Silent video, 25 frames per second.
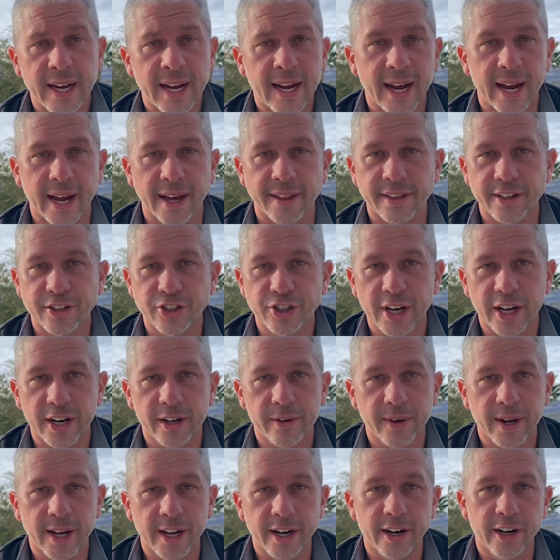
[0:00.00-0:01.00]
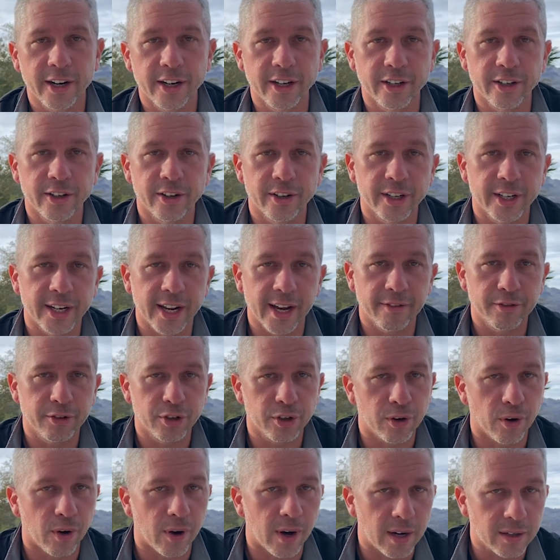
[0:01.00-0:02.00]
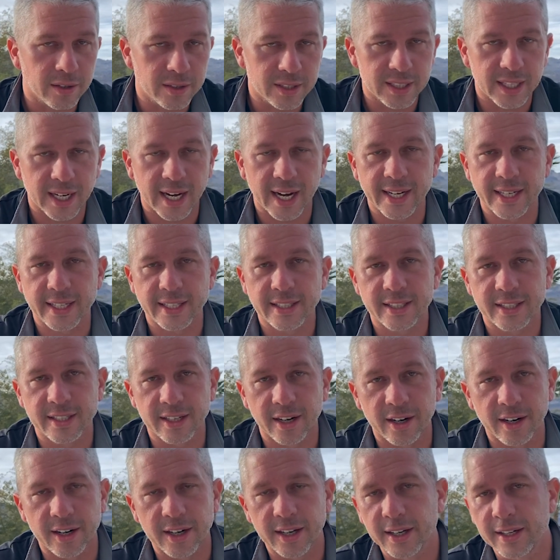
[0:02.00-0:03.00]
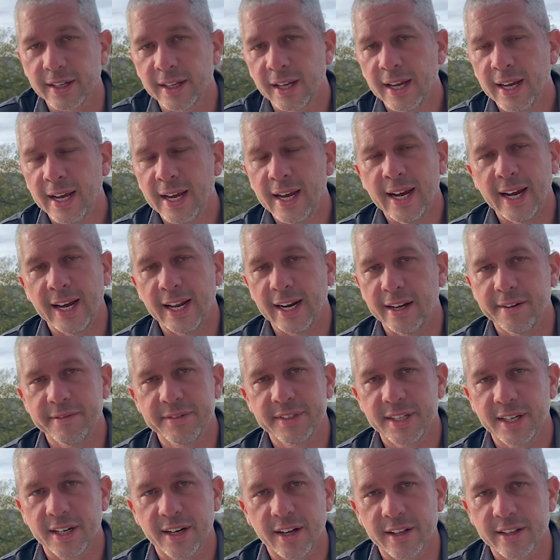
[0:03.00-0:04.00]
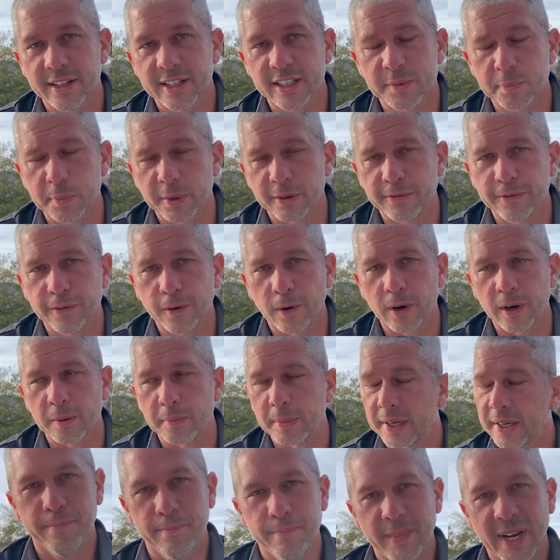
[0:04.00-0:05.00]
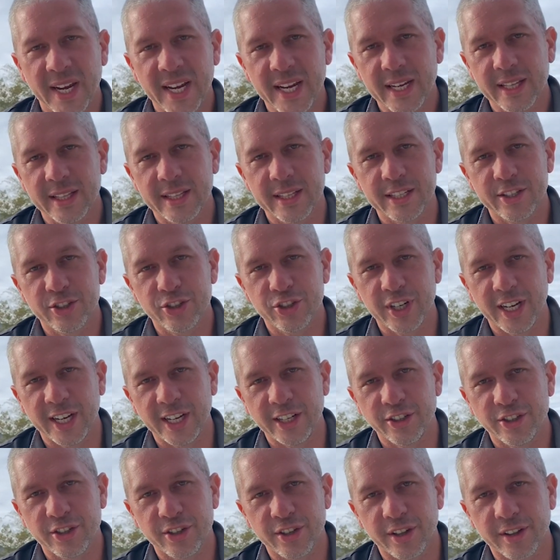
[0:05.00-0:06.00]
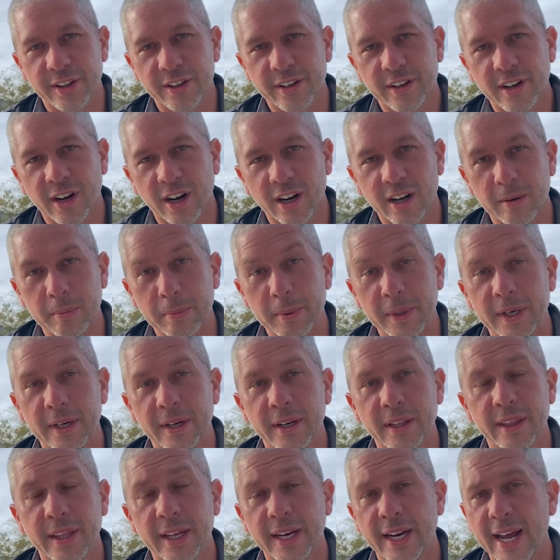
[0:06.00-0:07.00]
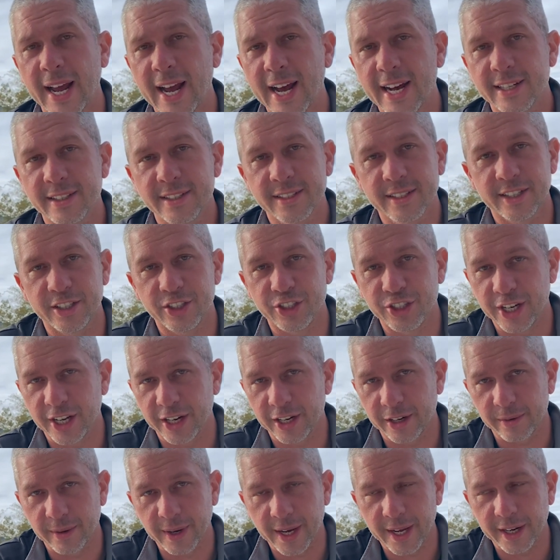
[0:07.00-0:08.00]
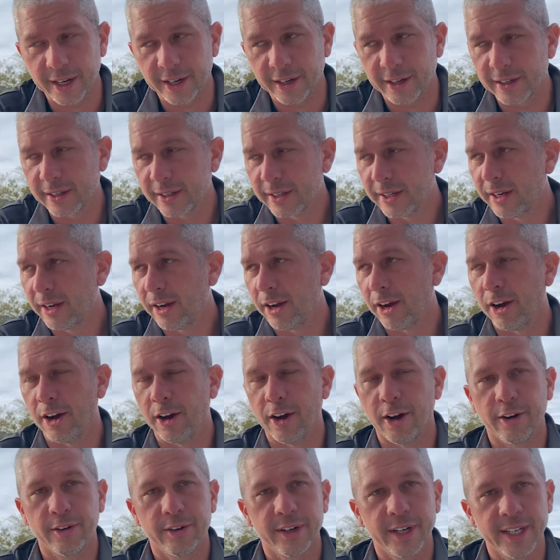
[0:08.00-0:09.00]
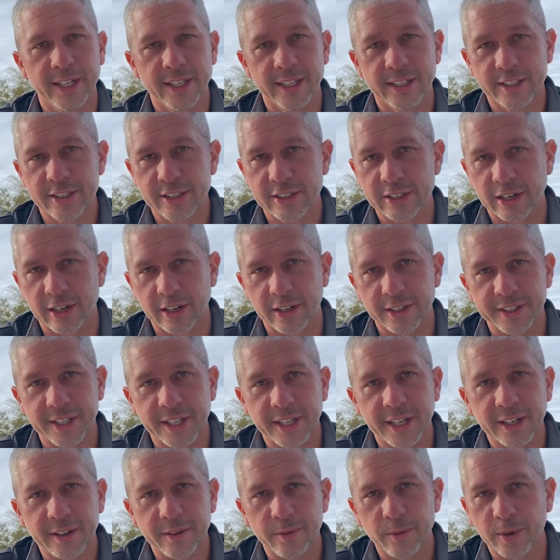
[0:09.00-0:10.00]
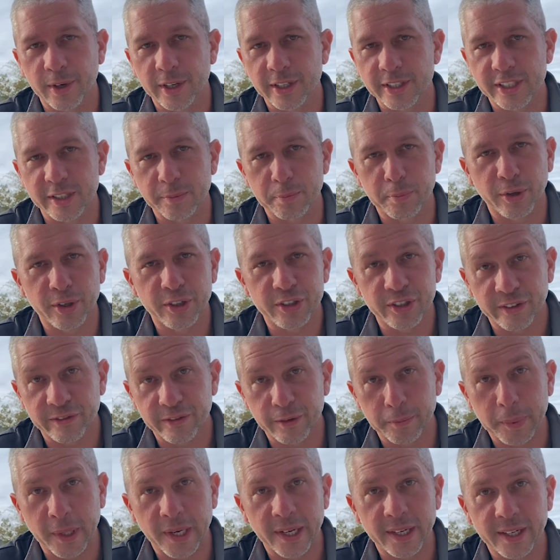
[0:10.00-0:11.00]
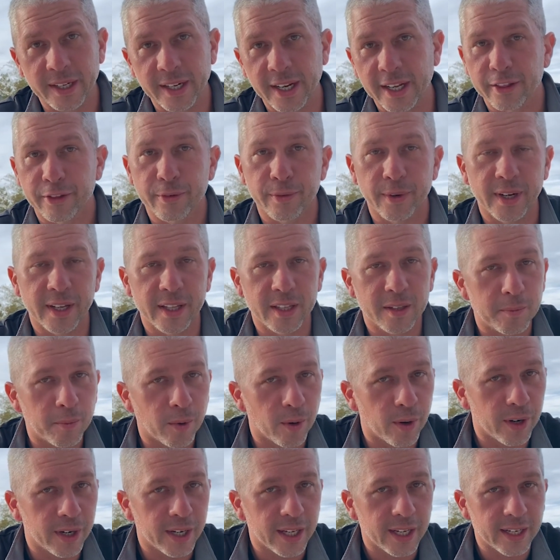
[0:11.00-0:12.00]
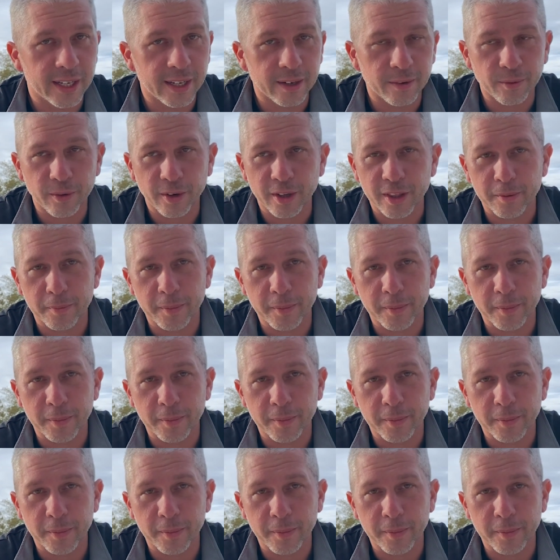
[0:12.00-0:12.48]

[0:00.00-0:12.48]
and the generator, you know, you'd have to go outside and start it. And I've said all this before, but making this change to the Carbon that has the generator already installed in it, where at the push of a button at 3 in the morning and we're in the